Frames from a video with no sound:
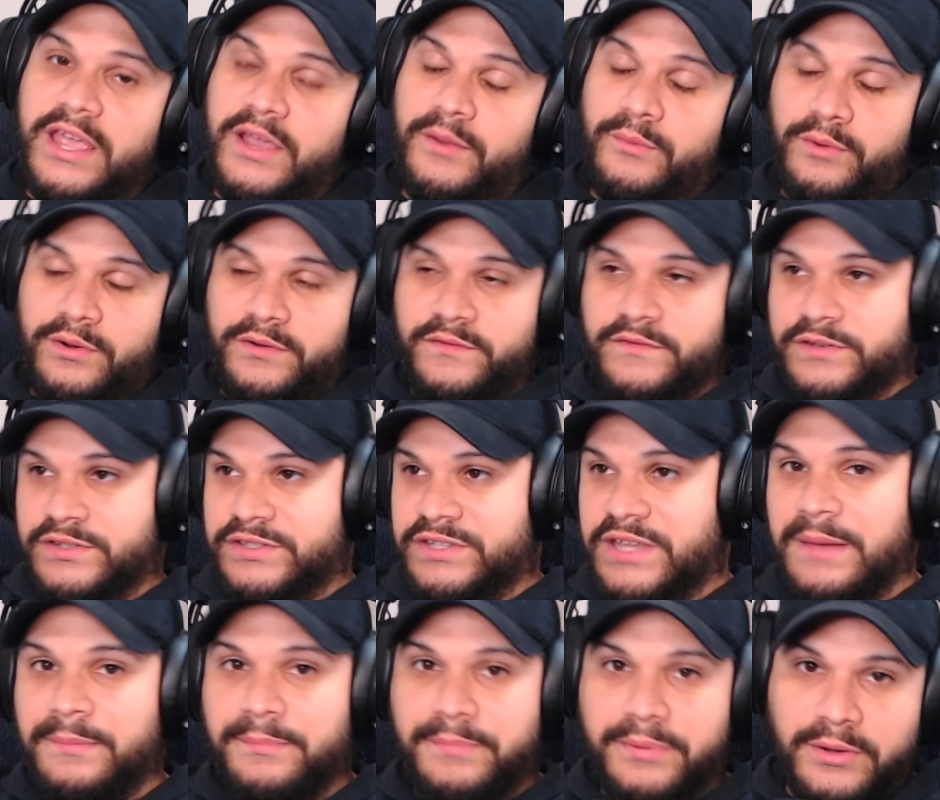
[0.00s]
It works for
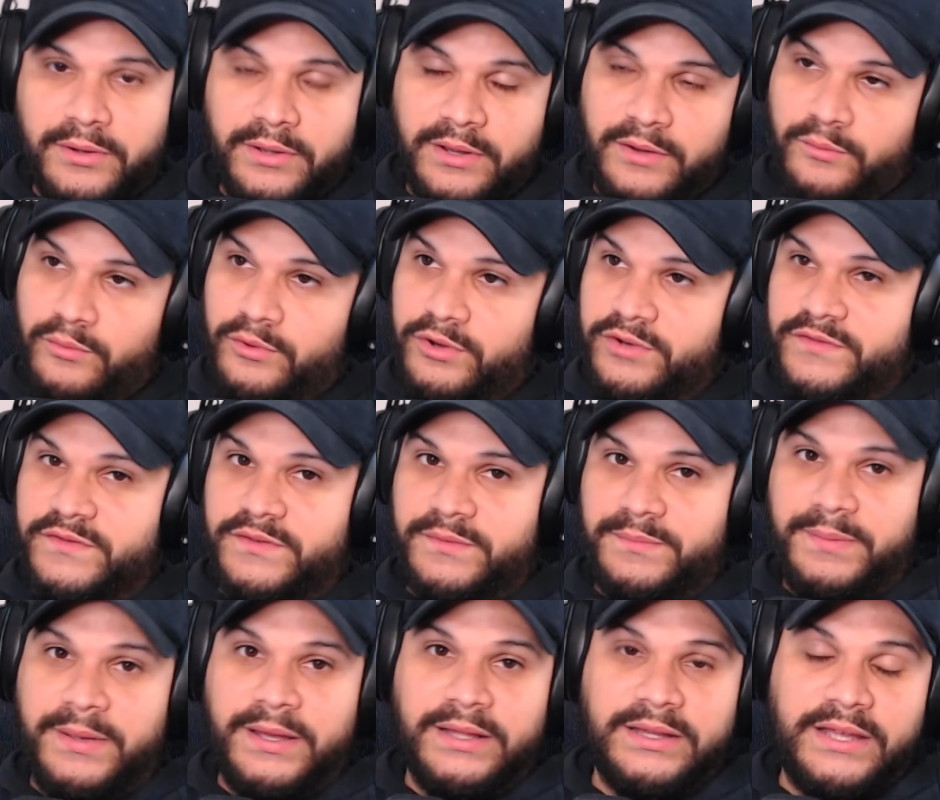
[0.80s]
Sampo, it works
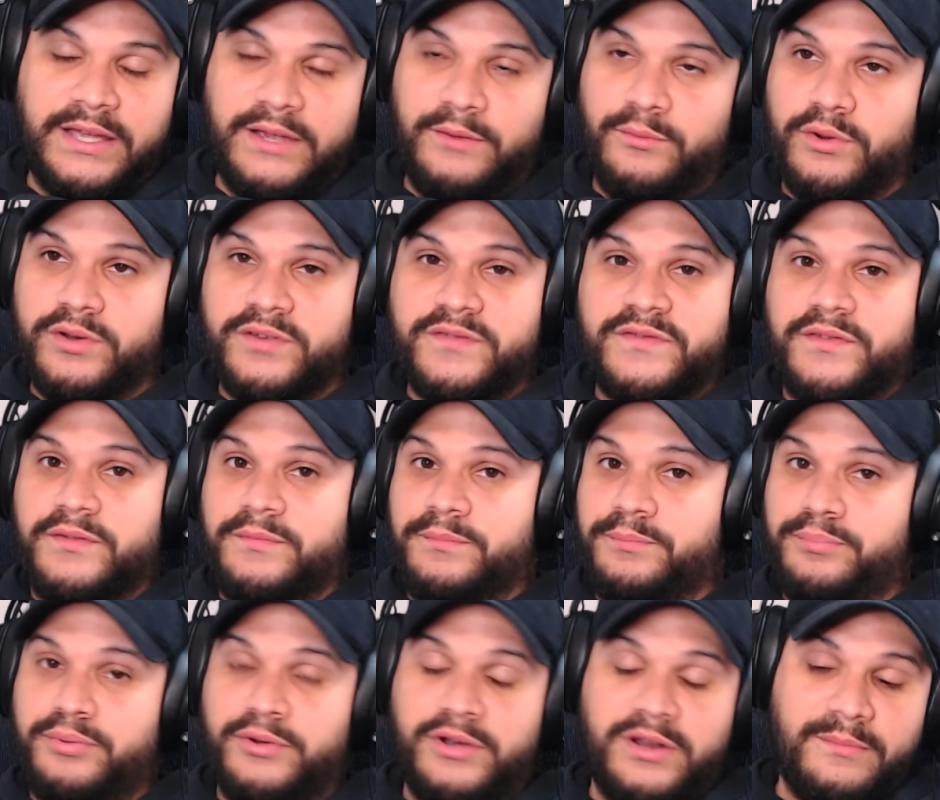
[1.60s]
for Pella, it works for
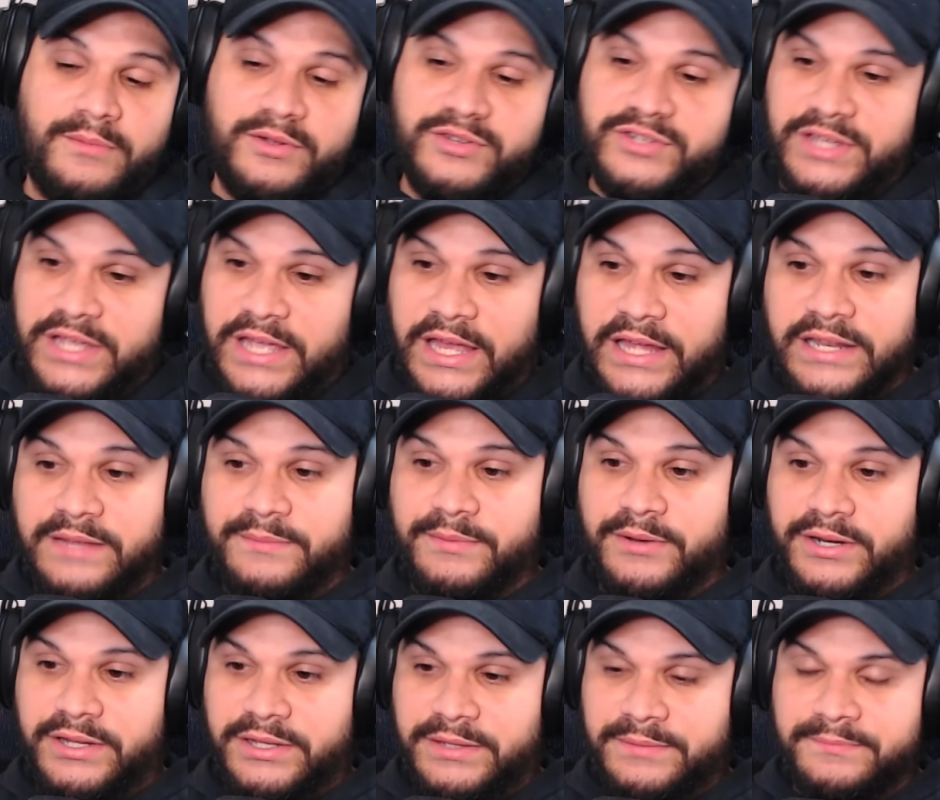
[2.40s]
pretty much
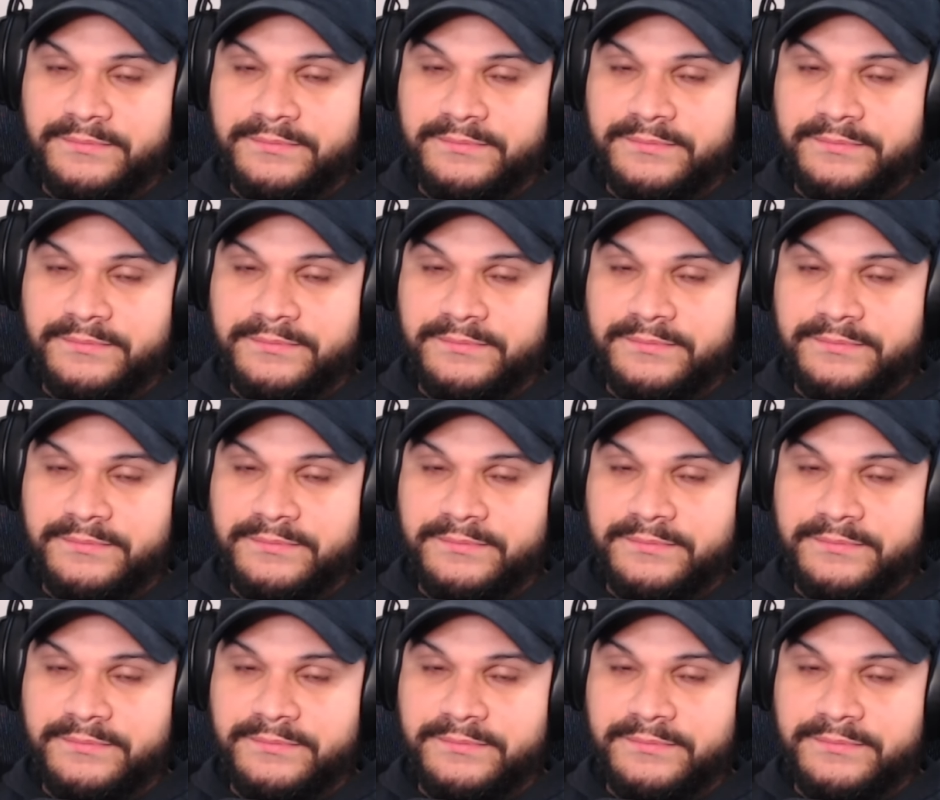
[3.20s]
anybody.